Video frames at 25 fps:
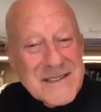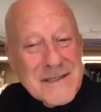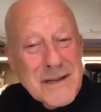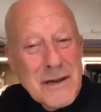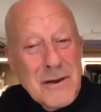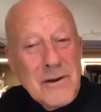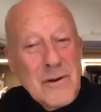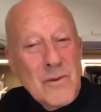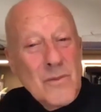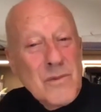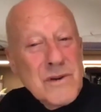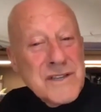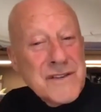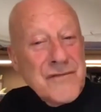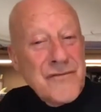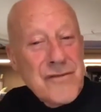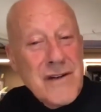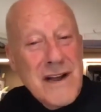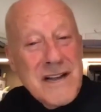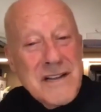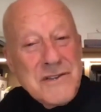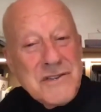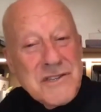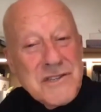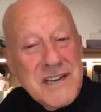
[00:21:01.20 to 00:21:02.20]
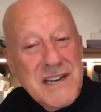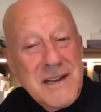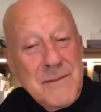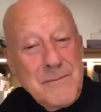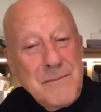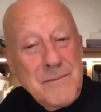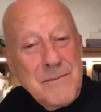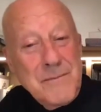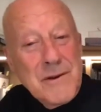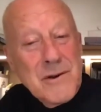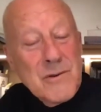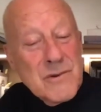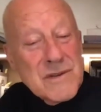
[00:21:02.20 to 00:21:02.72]
so it was
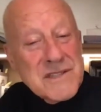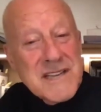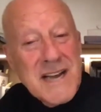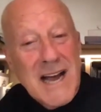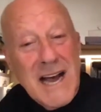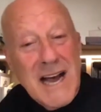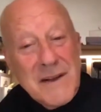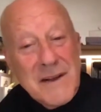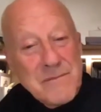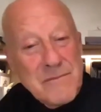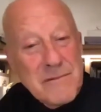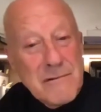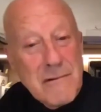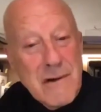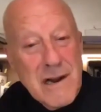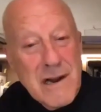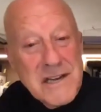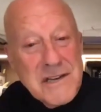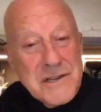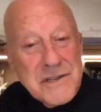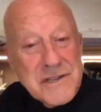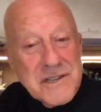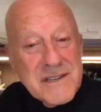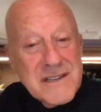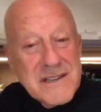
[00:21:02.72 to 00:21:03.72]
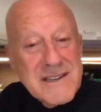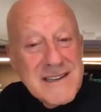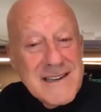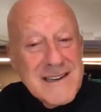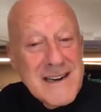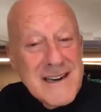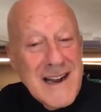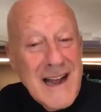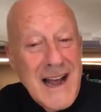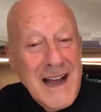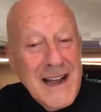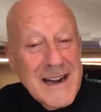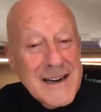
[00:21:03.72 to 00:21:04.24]
friendship, it was
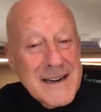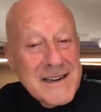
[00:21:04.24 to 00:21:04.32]
admiration